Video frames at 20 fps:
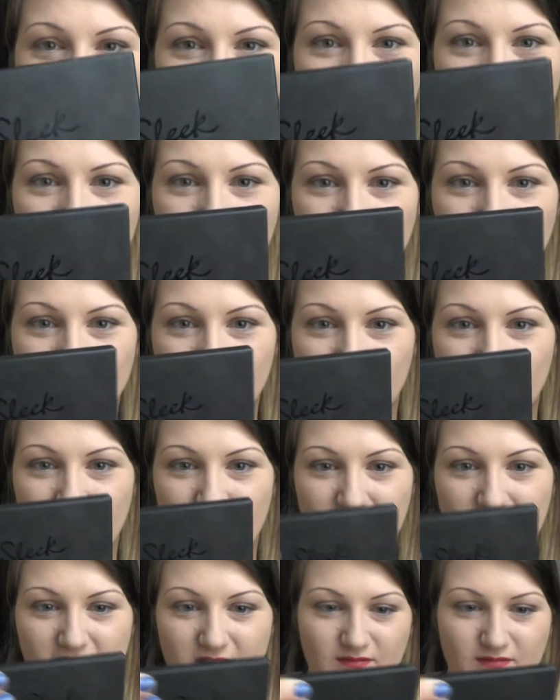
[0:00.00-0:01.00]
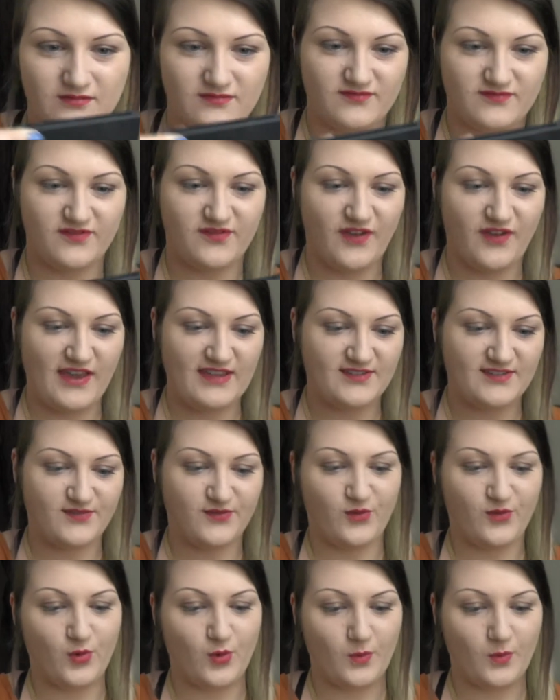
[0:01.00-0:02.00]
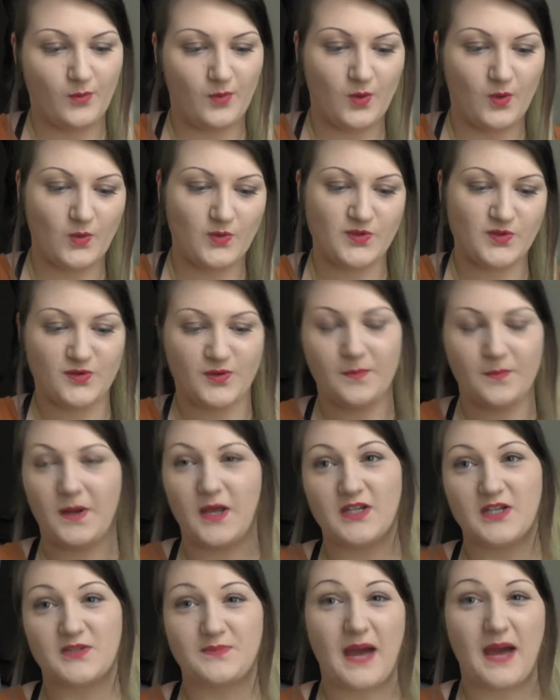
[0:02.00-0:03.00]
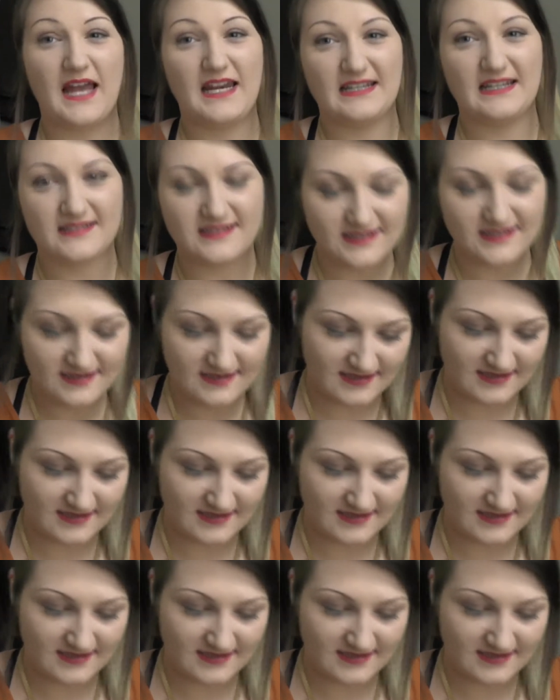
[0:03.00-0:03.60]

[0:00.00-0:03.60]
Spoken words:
contour kit, or face form contour and blush palette